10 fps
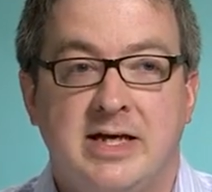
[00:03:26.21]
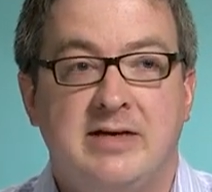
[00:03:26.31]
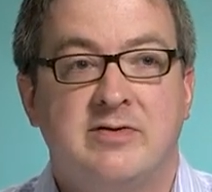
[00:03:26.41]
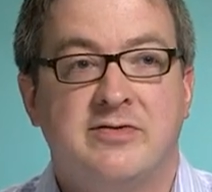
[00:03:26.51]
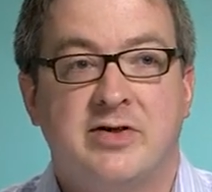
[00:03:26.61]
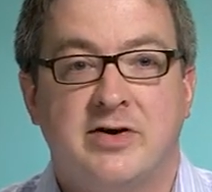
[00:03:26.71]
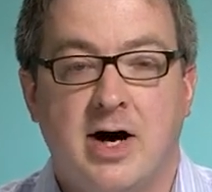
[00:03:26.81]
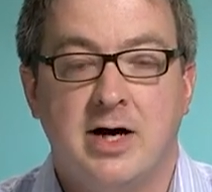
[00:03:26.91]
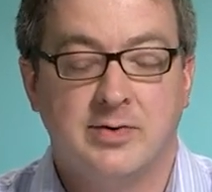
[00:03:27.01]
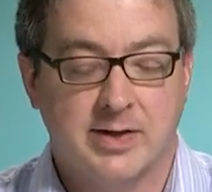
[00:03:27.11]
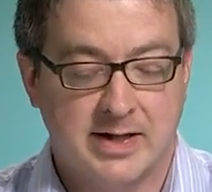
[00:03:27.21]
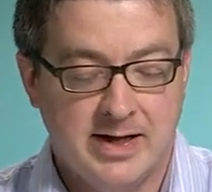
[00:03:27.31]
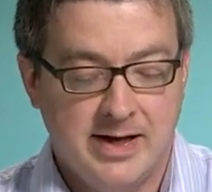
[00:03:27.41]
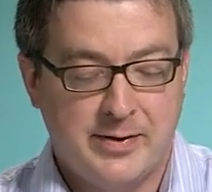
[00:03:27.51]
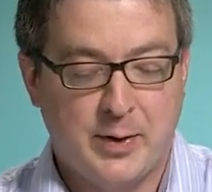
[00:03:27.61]
even if they're hungry,
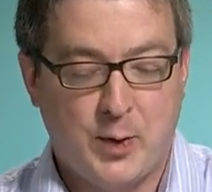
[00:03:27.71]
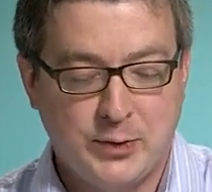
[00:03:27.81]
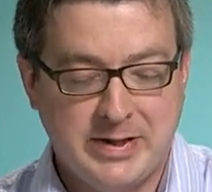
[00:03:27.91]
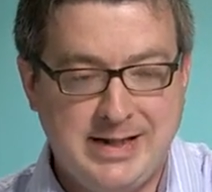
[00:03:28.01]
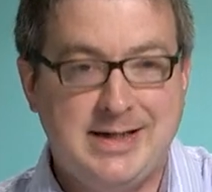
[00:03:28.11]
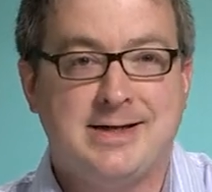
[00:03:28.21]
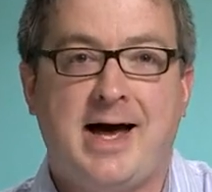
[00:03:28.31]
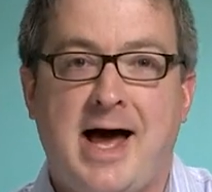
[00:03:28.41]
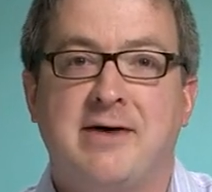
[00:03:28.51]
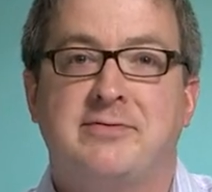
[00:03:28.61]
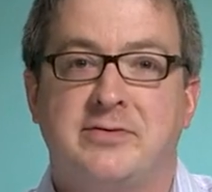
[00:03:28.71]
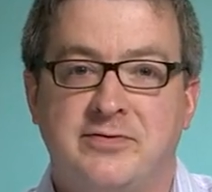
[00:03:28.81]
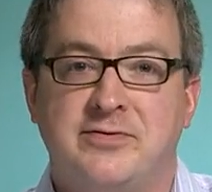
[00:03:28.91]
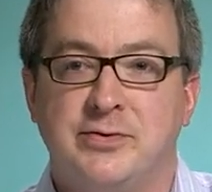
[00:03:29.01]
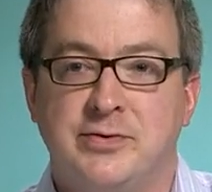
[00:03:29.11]
they'll only eat half of the
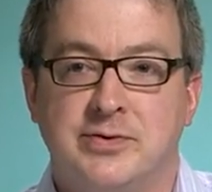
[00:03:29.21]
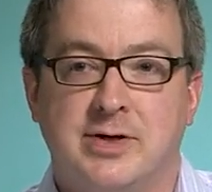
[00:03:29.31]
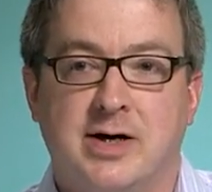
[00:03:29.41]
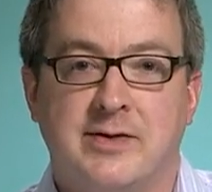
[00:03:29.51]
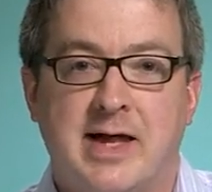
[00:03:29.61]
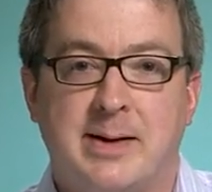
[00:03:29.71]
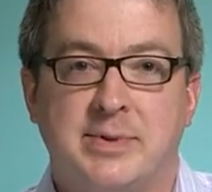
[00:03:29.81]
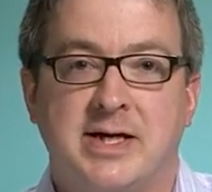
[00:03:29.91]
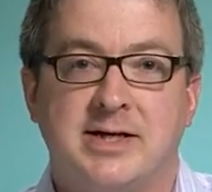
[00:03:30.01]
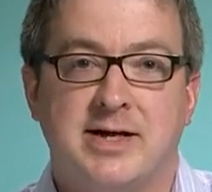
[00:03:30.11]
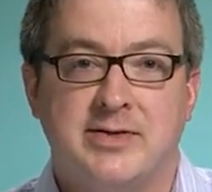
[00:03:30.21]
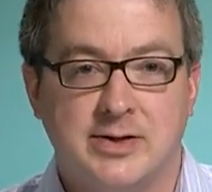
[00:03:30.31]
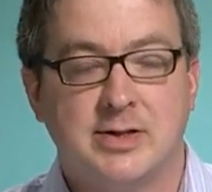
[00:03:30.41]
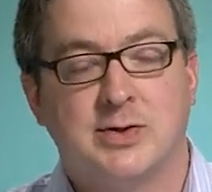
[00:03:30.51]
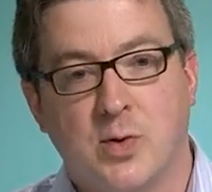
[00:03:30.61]
food on that plate and
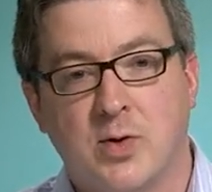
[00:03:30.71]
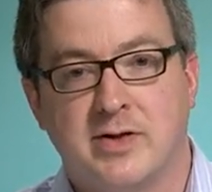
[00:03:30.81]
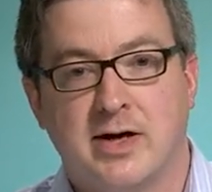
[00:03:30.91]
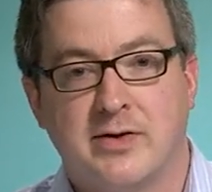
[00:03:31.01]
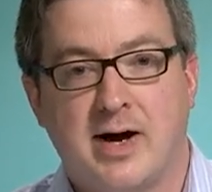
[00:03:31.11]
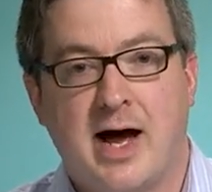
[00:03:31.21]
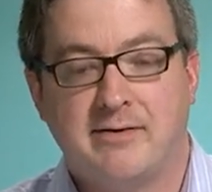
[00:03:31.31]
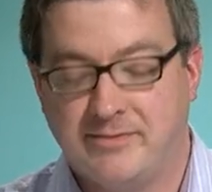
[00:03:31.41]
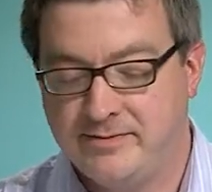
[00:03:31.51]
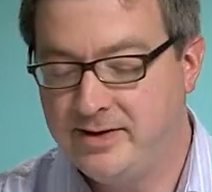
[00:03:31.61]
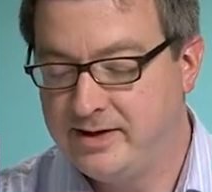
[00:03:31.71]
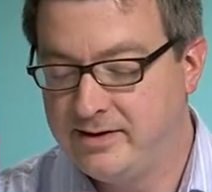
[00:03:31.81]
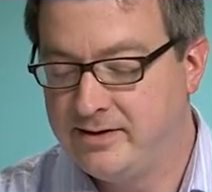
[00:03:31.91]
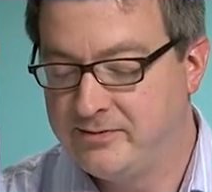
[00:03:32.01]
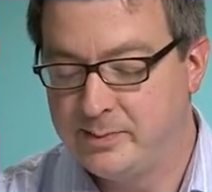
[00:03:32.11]
they'll ignore the other half
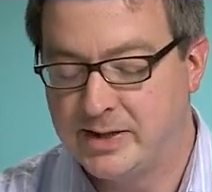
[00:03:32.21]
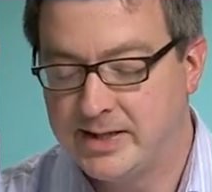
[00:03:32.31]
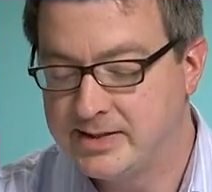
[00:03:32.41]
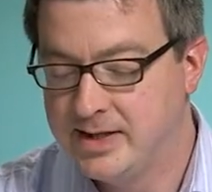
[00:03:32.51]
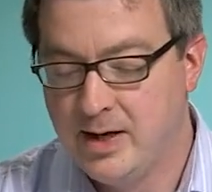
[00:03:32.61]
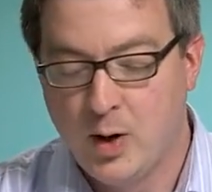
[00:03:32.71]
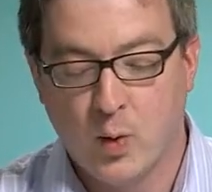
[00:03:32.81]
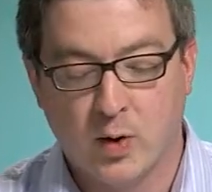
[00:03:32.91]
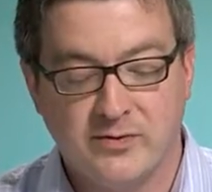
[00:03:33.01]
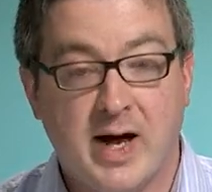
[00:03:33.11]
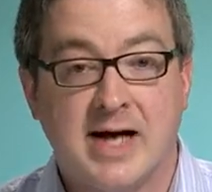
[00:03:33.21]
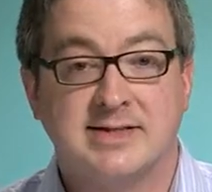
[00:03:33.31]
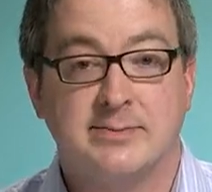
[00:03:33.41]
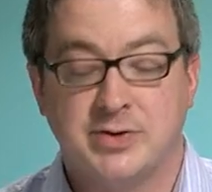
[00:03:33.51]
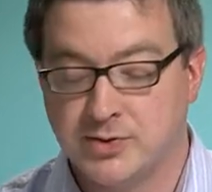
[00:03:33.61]
of the plate. Or if you ask
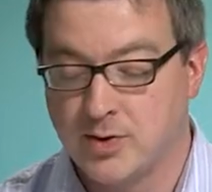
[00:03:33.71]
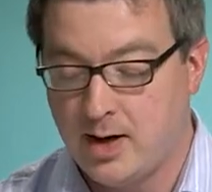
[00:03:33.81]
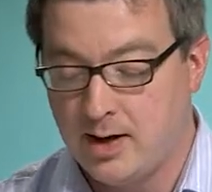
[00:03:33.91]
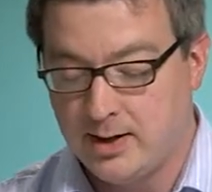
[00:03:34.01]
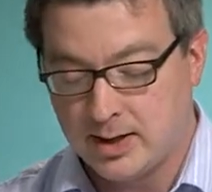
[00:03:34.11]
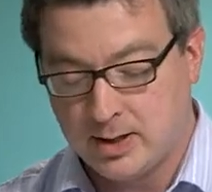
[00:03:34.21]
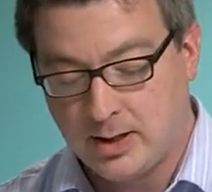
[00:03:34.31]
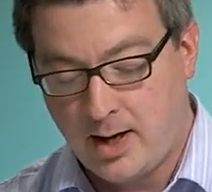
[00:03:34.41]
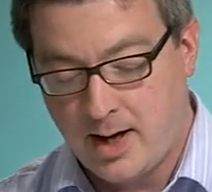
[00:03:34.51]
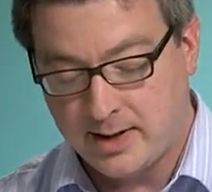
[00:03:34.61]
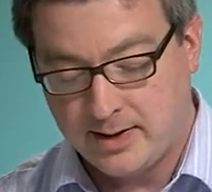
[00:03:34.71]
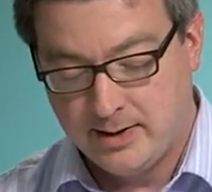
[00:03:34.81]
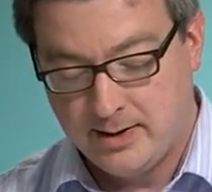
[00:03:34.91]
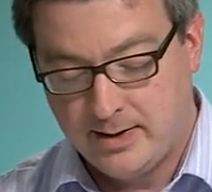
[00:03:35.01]
them to draw a clock,